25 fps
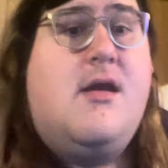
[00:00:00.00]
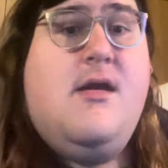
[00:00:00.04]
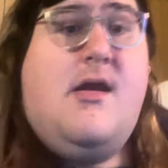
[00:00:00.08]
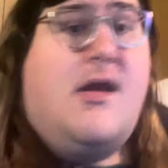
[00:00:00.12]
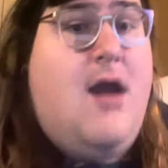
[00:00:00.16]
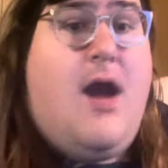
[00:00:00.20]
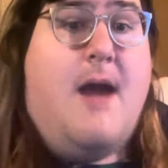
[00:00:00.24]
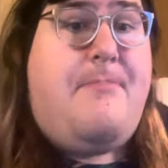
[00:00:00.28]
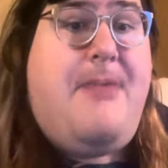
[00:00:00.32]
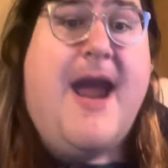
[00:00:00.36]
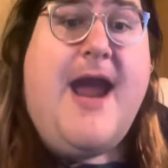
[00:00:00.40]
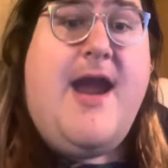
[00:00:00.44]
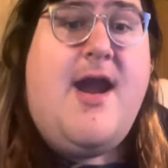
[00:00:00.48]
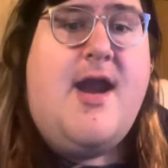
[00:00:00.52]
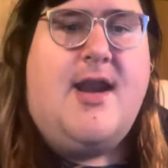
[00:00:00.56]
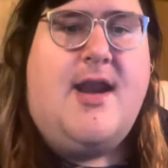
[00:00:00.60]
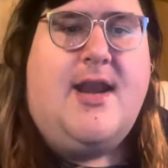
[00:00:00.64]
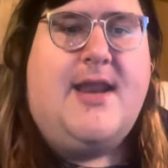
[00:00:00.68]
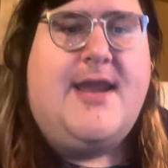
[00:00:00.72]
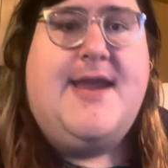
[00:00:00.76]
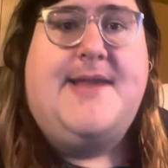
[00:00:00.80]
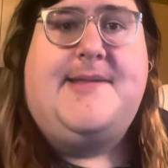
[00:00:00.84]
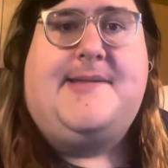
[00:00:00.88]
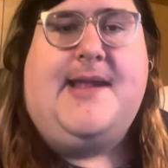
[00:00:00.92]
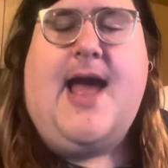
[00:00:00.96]

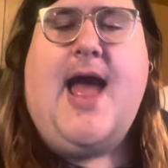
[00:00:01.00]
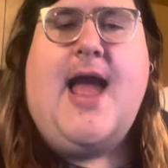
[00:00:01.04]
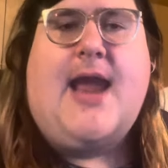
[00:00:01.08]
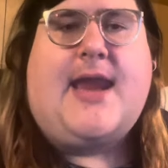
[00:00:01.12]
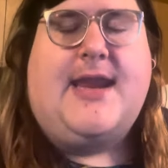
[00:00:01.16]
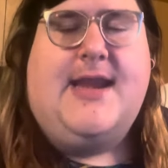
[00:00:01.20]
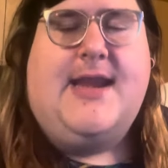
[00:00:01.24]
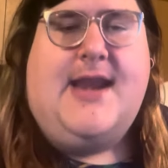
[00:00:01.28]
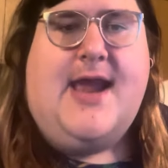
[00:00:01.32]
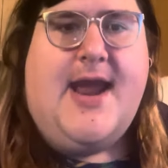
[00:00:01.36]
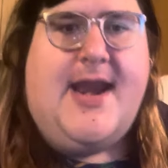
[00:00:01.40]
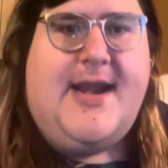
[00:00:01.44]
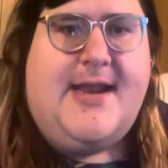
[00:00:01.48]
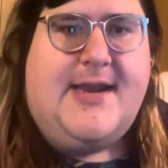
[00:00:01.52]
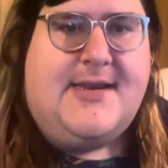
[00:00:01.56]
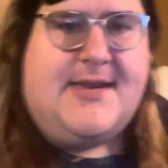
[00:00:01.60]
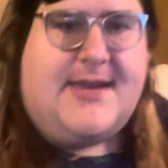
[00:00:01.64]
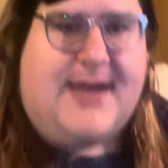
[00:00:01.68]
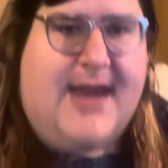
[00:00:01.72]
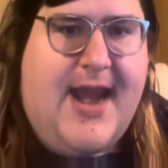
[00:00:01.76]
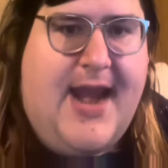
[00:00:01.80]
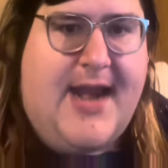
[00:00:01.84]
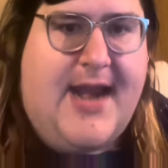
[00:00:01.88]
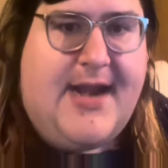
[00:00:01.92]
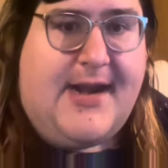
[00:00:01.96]
Apparently, it's hockey night
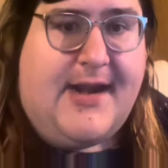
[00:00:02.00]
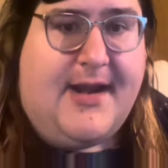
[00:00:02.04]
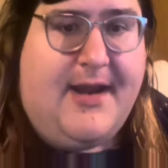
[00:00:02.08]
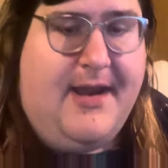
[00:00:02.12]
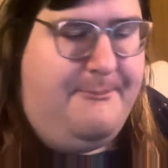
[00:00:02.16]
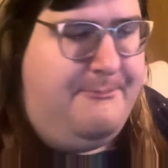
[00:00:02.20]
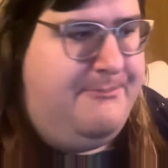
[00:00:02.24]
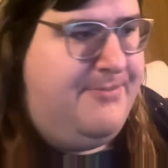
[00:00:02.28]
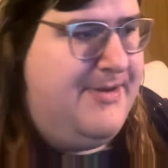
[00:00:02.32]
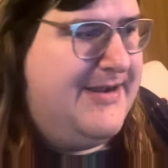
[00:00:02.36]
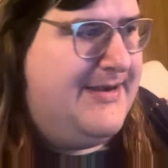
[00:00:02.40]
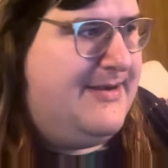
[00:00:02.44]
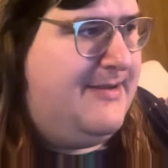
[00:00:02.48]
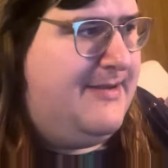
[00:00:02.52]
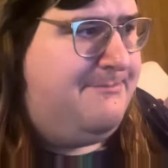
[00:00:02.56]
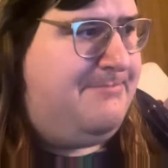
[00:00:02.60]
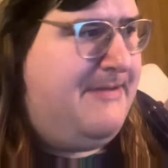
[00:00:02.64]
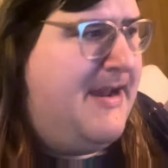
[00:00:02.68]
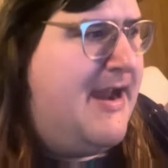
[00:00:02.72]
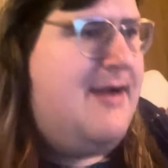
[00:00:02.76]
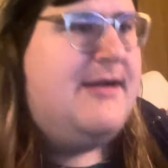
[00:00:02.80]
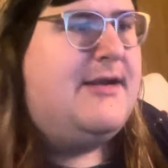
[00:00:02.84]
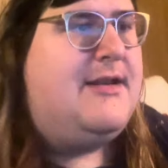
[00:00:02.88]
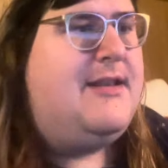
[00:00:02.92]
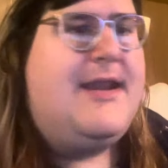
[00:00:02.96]
in Canada, but
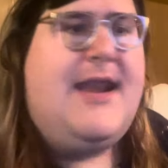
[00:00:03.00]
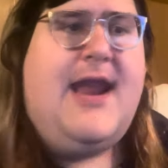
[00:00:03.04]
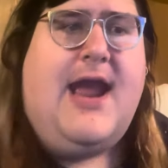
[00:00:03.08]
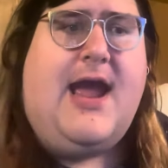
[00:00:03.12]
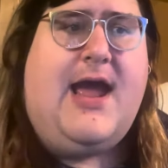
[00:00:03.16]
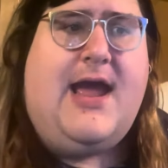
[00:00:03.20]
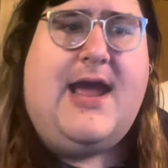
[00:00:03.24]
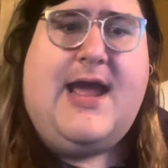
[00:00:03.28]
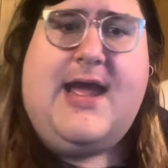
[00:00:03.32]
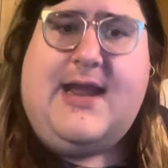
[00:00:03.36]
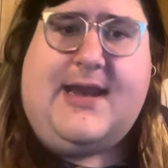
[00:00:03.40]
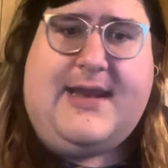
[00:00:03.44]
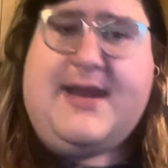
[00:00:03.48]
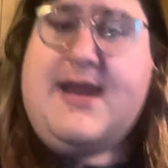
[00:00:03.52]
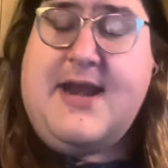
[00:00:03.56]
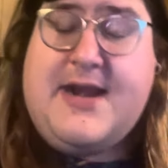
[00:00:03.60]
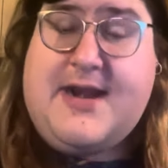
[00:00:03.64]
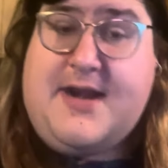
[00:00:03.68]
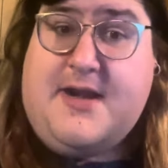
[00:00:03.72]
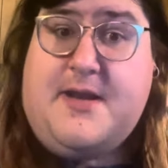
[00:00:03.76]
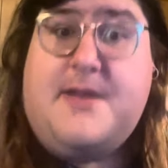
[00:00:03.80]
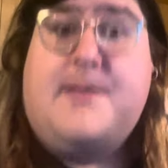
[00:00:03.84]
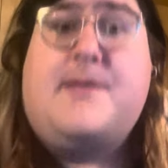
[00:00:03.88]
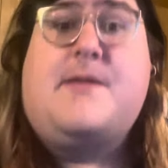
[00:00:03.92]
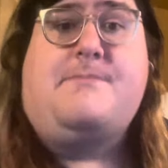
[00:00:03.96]
apparently,
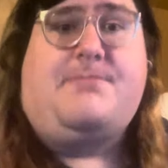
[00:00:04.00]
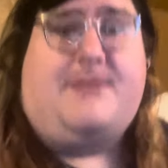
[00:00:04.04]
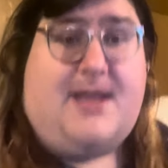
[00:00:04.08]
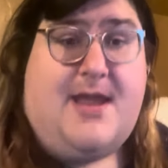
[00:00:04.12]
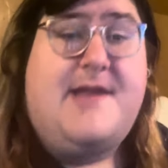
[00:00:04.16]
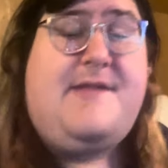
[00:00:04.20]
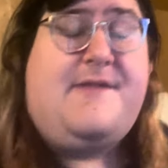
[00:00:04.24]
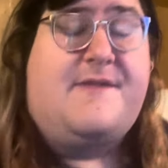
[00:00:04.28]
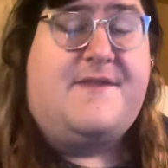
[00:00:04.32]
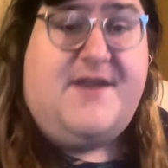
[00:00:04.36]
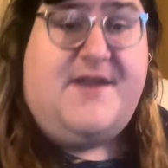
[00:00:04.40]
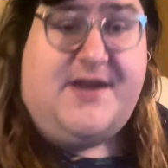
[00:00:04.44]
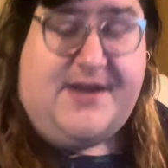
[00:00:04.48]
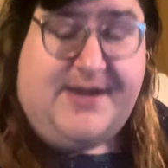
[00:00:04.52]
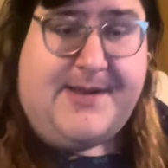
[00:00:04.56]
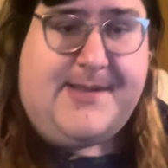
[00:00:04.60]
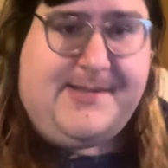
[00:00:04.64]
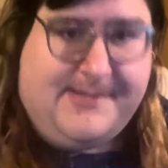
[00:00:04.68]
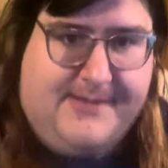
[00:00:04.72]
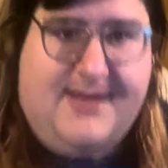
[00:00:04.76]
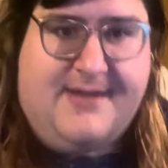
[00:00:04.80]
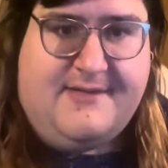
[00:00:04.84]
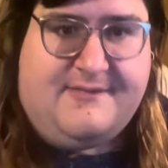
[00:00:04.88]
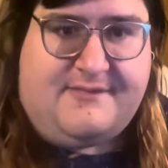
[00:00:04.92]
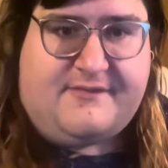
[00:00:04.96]
Canada is a place that
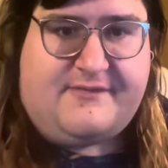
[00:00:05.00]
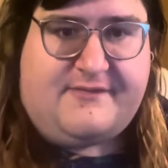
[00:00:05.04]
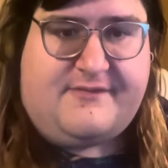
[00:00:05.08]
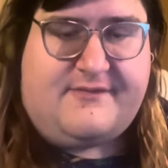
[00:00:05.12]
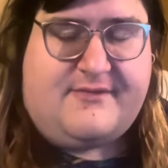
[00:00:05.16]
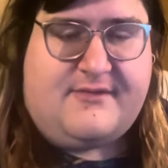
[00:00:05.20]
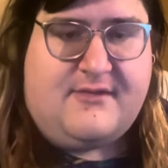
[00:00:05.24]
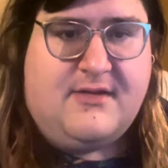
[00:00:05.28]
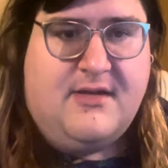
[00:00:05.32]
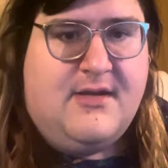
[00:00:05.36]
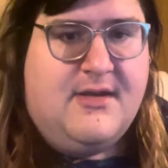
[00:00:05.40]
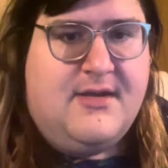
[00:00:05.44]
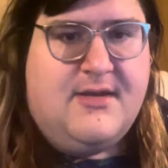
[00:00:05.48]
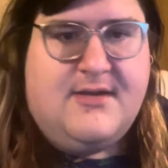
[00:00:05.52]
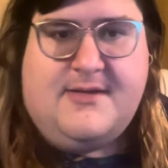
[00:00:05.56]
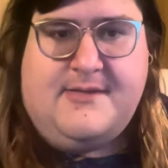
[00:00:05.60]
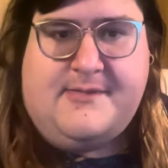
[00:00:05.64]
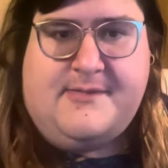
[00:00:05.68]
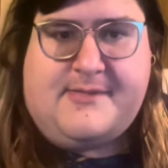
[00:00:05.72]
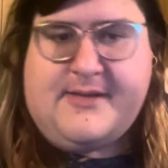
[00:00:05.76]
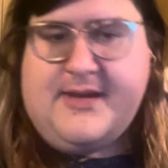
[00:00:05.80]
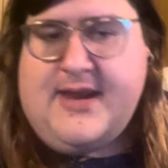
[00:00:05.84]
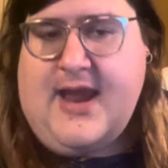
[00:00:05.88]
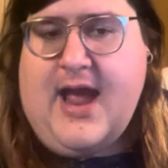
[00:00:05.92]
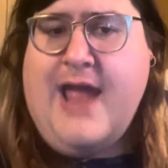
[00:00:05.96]
exists.
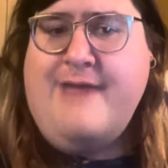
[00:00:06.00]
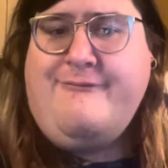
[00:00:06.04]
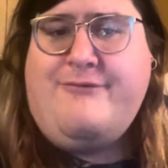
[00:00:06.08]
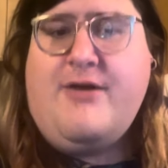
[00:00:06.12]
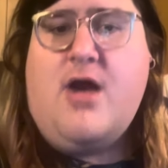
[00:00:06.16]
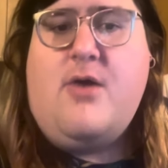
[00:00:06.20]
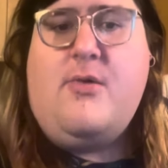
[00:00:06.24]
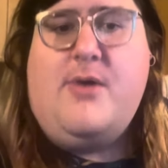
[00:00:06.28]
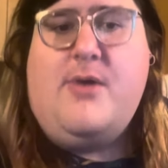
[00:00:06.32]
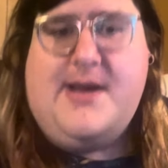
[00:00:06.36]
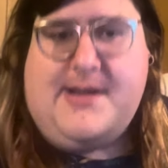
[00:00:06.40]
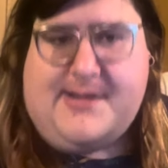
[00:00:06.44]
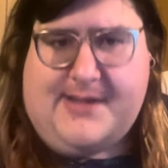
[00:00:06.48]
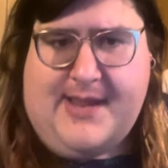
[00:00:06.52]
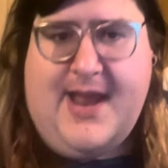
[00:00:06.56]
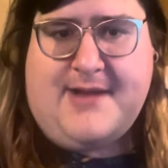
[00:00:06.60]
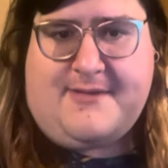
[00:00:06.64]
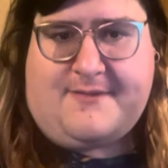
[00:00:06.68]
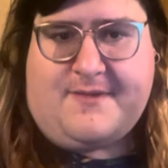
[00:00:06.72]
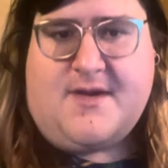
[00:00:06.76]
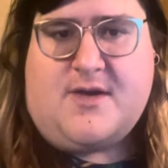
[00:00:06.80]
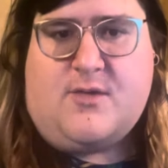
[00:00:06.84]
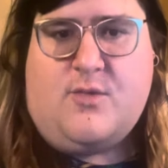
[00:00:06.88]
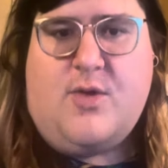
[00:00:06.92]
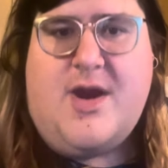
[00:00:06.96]
You see, I've always
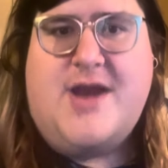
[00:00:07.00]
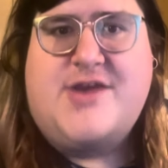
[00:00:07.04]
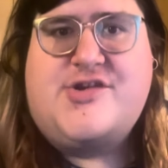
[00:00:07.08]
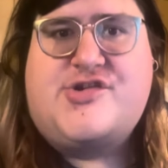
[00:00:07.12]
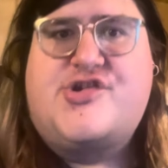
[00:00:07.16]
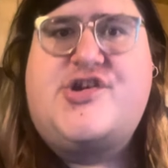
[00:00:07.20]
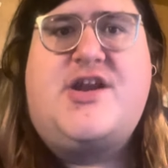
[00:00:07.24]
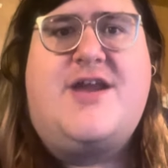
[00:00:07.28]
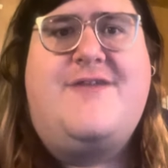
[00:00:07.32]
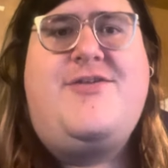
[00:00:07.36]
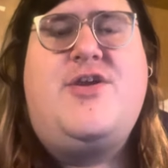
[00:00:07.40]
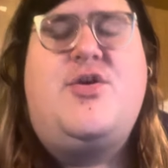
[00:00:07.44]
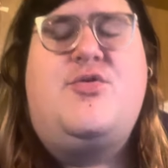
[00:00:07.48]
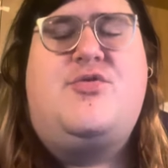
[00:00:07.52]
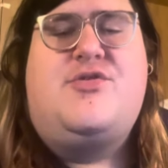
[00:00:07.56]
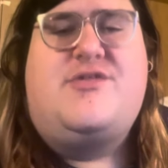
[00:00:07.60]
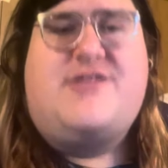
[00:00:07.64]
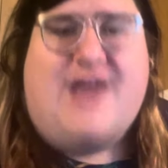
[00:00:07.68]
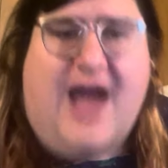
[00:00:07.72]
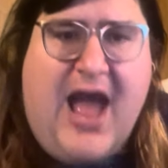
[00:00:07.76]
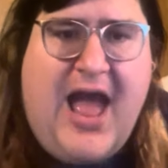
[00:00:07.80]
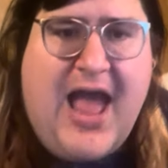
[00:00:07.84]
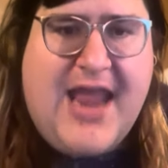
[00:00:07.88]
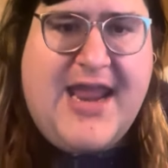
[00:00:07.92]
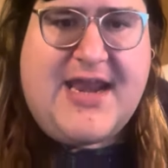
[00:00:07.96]
asked the question if you
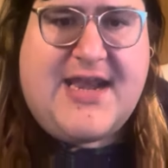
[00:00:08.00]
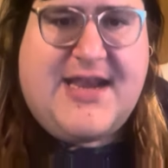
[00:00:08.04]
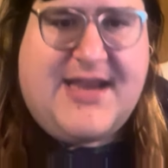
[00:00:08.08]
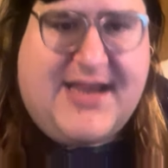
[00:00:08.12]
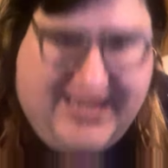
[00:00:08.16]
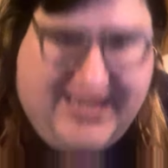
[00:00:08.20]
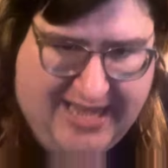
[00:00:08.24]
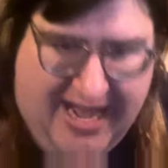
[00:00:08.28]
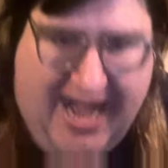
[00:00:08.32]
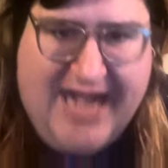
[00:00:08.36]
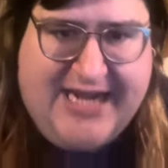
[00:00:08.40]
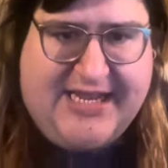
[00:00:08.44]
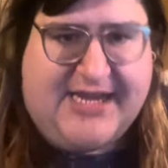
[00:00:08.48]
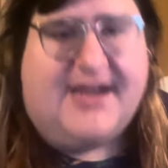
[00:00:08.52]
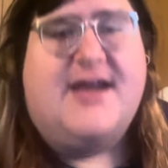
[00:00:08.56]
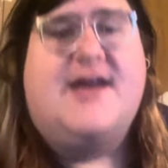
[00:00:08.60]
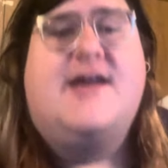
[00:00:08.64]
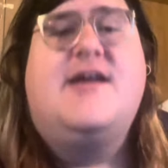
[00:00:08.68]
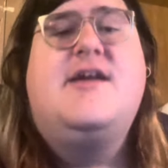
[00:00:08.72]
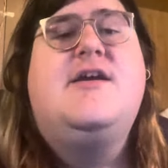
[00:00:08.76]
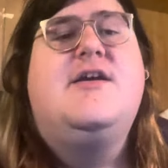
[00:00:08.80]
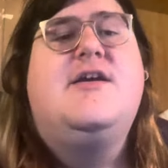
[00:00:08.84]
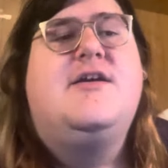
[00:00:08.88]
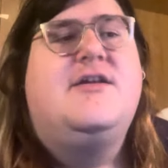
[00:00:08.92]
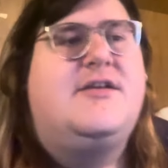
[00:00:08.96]
die in
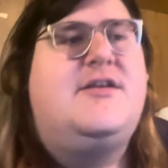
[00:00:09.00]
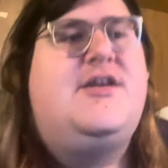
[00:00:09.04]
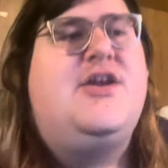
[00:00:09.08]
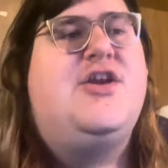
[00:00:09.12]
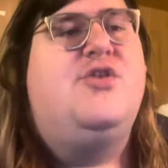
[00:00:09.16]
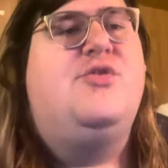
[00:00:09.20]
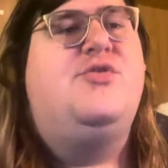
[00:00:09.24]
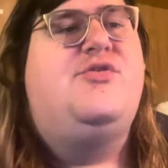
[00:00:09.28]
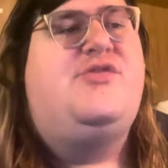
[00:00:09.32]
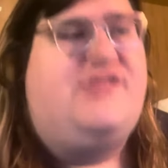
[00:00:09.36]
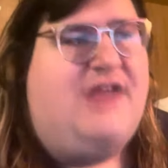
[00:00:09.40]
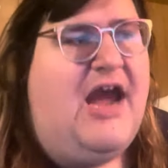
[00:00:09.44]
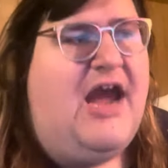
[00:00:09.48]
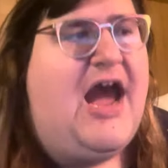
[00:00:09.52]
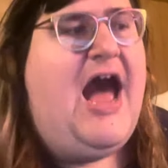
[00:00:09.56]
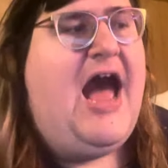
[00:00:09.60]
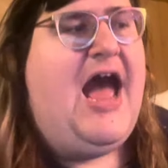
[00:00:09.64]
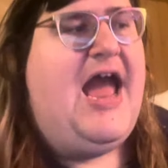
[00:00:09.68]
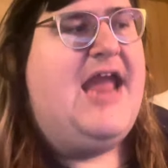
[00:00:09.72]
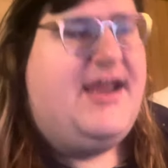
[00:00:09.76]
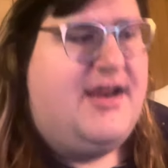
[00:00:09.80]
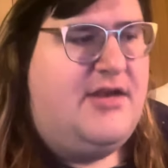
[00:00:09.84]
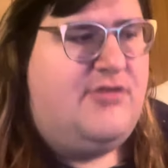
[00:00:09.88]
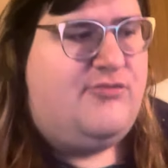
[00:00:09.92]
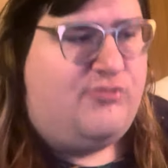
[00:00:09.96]
Canada, do you
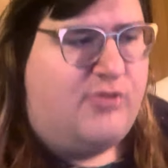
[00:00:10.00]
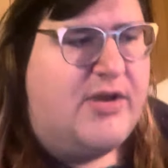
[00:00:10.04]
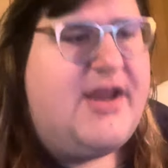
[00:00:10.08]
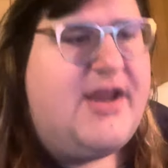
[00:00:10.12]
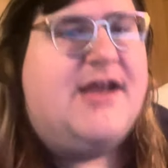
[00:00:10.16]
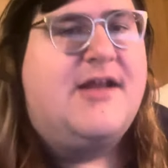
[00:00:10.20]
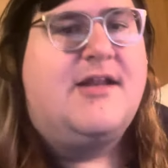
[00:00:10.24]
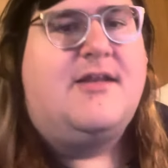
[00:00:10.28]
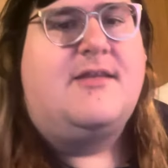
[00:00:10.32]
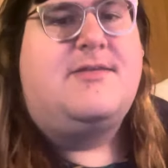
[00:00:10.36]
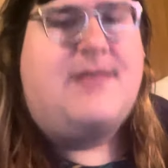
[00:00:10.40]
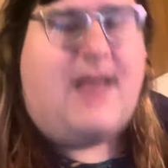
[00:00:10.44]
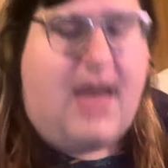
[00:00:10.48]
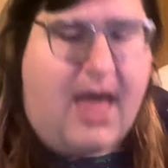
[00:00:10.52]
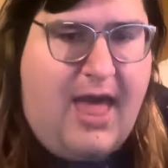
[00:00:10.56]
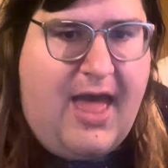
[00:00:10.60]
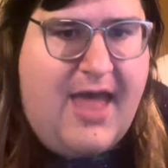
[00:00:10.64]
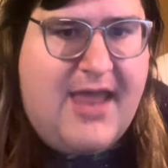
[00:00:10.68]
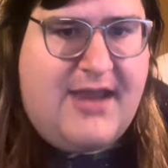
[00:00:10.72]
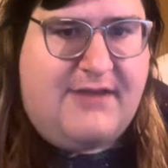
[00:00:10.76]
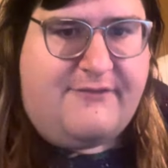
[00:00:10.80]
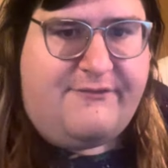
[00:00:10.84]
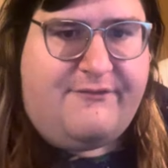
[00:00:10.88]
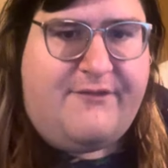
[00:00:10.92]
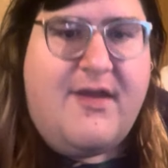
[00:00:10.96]
die in real
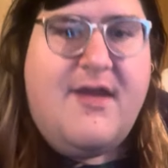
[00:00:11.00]
life?